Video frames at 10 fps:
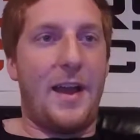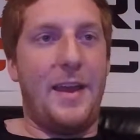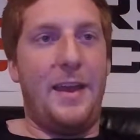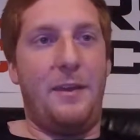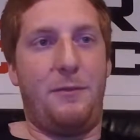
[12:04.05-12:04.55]

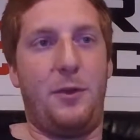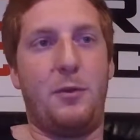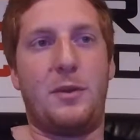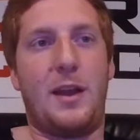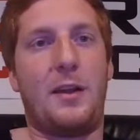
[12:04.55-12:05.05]
If you're
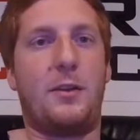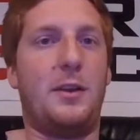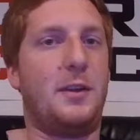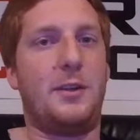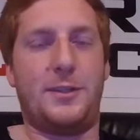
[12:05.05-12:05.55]
not going
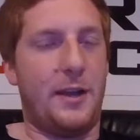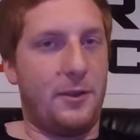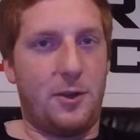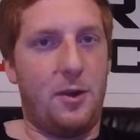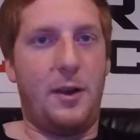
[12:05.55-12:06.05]
to touch either
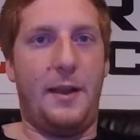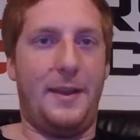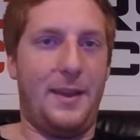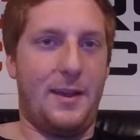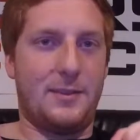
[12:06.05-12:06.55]
car,
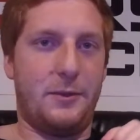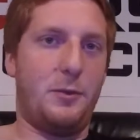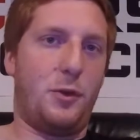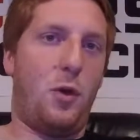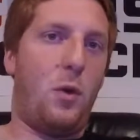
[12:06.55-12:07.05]
yes, it would
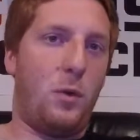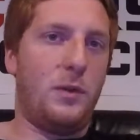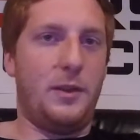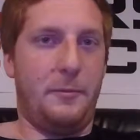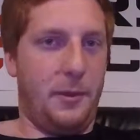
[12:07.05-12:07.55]

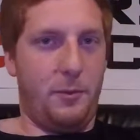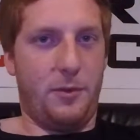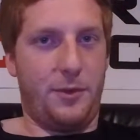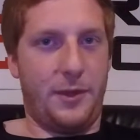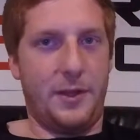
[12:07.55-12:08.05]
totally be
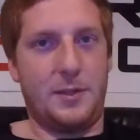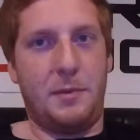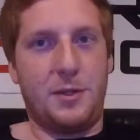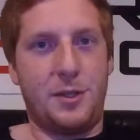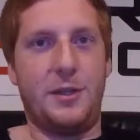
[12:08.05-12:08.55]
worth it.
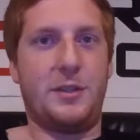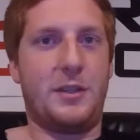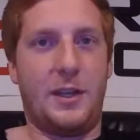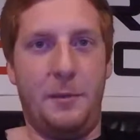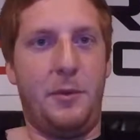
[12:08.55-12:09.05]
Especially just to
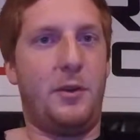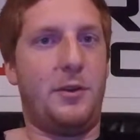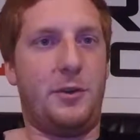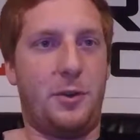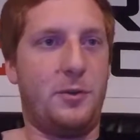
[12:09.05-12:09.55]
keep you on your
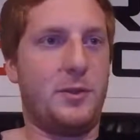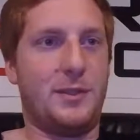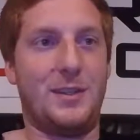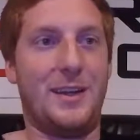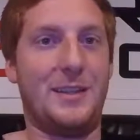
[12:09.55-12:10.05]
toes as
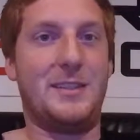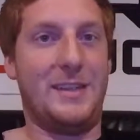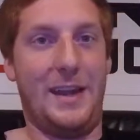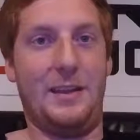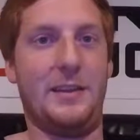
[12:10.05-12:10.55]
a nice
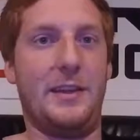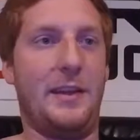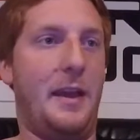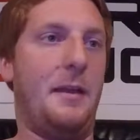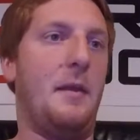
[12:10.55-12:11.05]
daily,
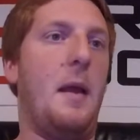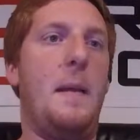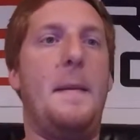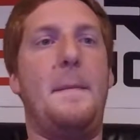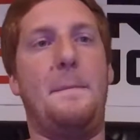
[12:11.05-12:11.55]
and
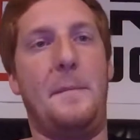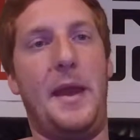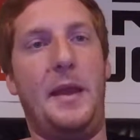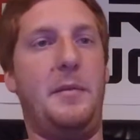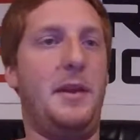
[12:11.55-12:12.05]

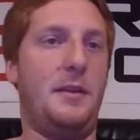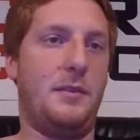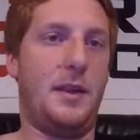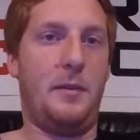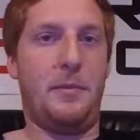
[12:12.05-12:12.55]
maybe
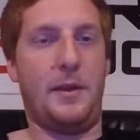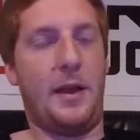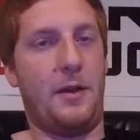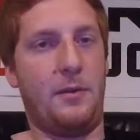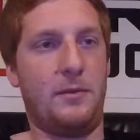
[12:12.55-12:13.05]
keep it
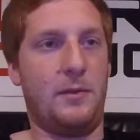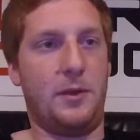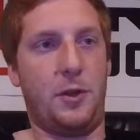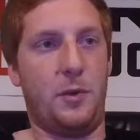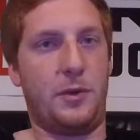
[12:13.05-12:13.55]
out
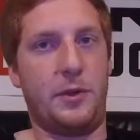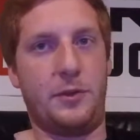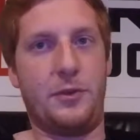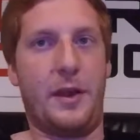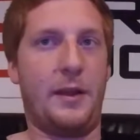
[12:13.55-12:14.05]
and go to the
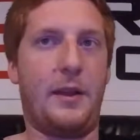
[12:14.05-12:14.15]
track.